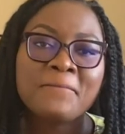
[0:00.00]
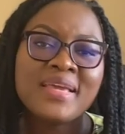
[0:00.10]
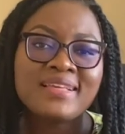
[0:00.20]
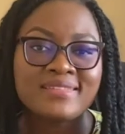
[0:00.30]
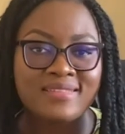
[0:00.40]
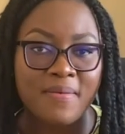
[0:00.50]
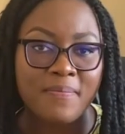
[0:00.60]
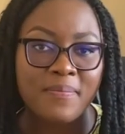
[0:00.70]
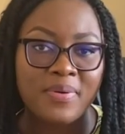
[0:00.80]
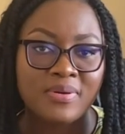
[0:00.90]
picks
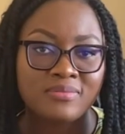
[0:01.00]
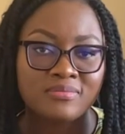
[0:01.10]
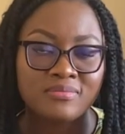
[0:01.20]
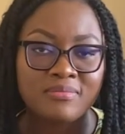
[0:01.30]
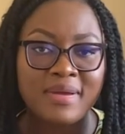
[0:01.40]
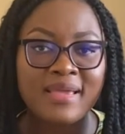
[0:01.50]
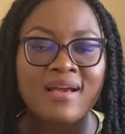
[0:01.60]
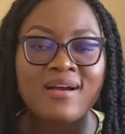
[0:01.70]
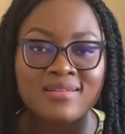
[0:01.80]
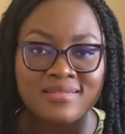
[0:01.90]
up my
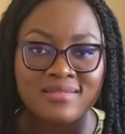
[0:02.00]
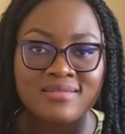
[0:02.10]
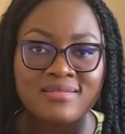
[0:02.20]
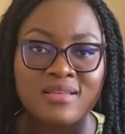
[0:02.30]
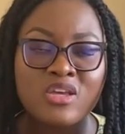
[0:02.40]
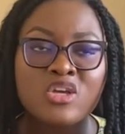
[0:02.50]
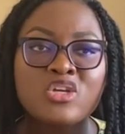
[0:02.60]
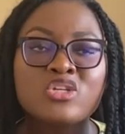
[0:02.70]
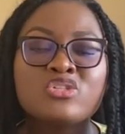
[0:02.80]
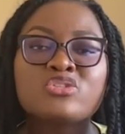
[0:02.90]
cousins.
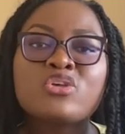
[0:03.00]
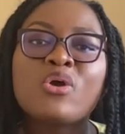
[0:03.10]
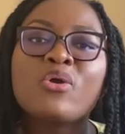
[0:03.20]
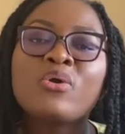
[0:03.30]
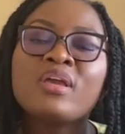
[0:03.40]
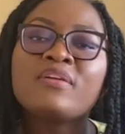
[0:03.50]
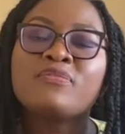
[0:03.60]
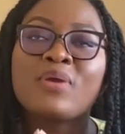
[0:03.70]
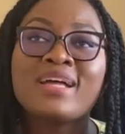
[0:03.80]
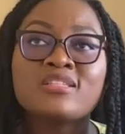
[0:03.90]
So
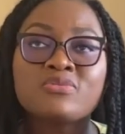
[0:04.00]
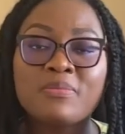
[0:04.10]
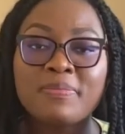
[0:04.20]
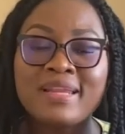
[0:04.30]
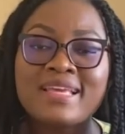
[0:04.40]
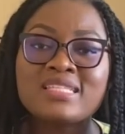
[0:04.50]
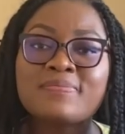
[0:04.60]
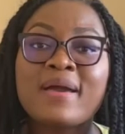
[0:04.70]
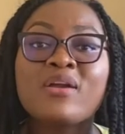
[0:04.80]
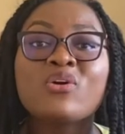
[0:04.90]
if you had to replace
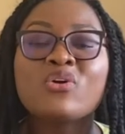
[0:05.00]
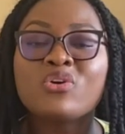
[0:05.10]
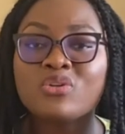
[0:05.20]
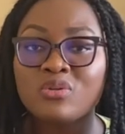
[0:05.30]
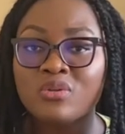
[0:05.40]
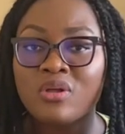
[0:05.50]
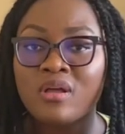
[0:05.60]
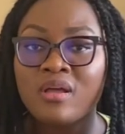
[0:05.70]
my uncle